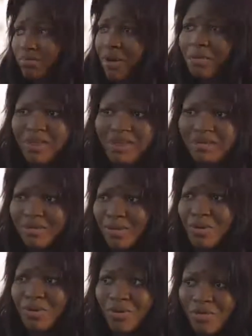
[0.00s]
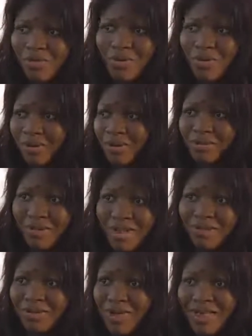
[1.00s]
maybe look for the
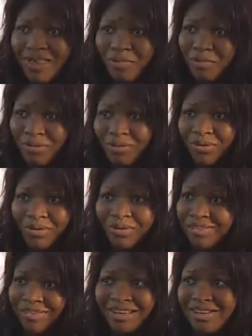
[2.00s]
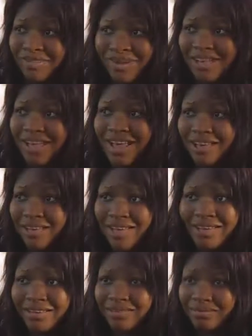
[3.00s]
place where they produce cigarettes and
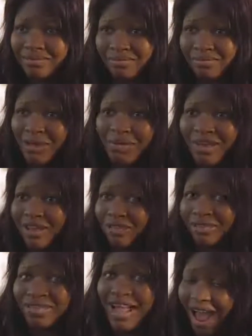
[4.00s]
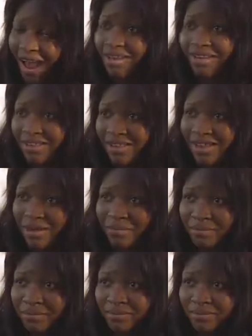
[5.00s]
then maybe they should start arresting them.